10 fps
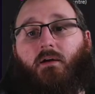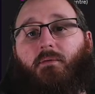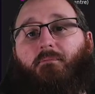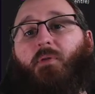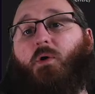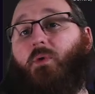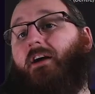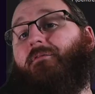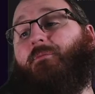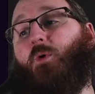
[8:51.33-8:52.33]
But we
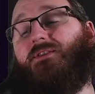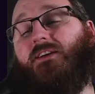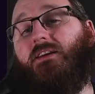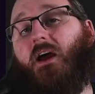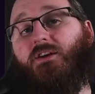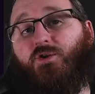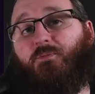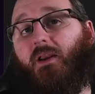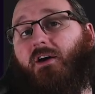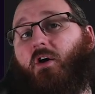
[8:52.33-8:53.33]
have brought in a new
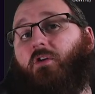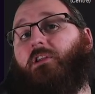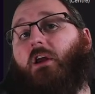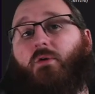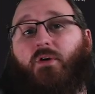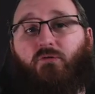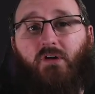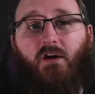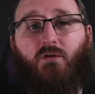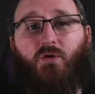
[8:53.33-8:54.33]
player on loan.
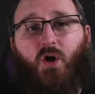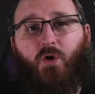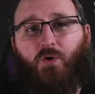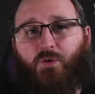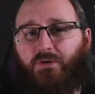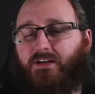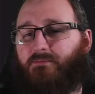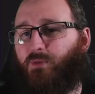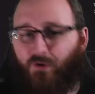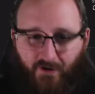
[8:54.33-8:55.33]
Rio Undi
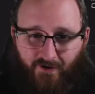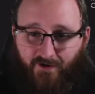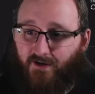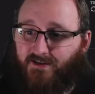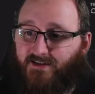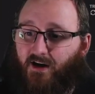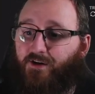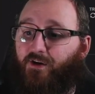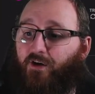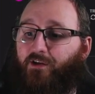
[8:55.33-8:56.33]
Morgan
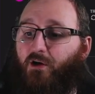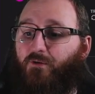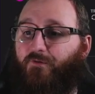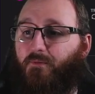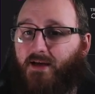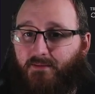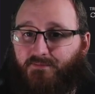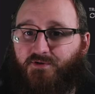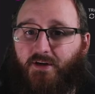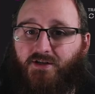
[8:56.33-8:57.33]
signed on loan from
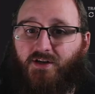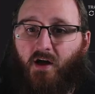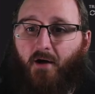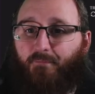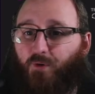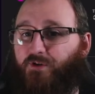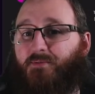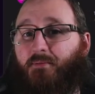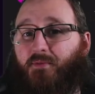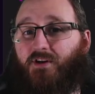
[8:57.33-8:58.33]
Ipswich. Brought him
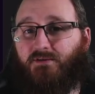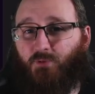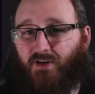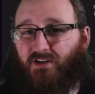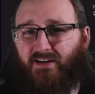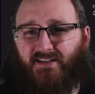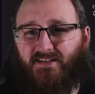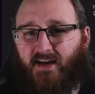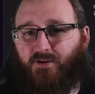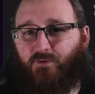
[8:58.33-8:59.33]
in because when you look at his
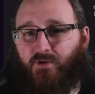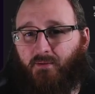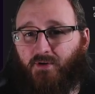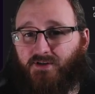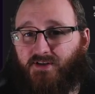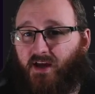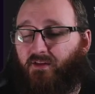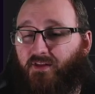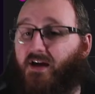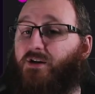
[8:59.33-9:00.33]
technical numbers,
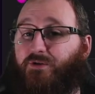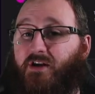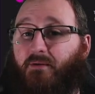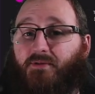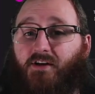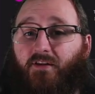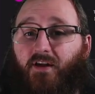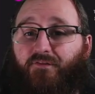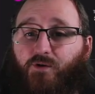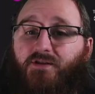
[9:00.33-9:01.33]
they're good numbers, aren't they?
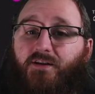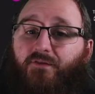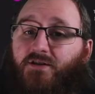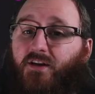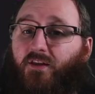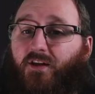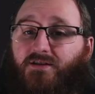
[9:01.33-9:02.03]
14 finishing, 13